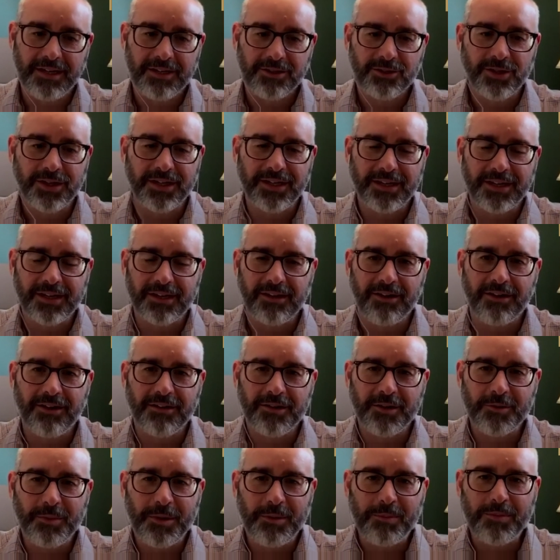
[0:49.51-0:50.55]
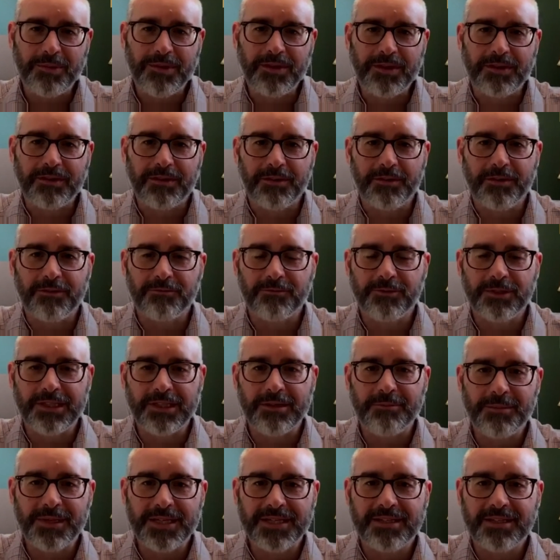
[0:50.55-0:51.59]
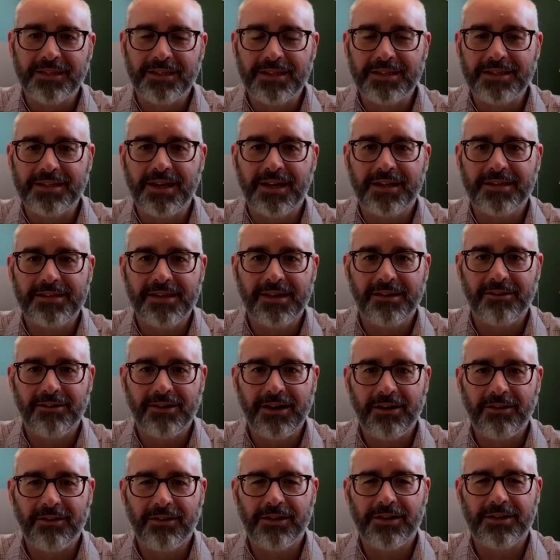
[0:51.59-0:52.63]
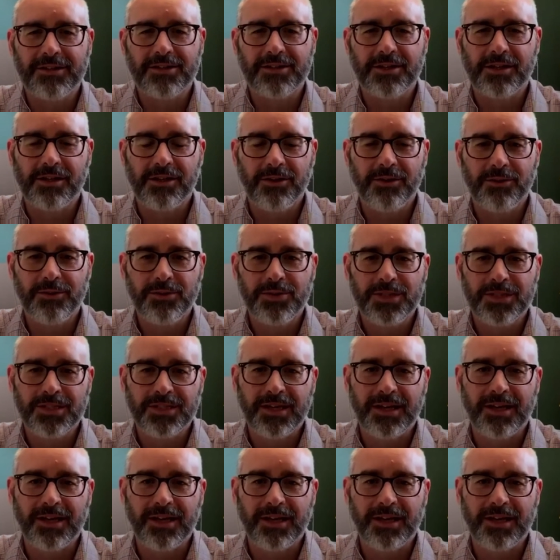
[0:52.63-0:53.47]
trying to get all of the people that are really missing the science center now that it's closed,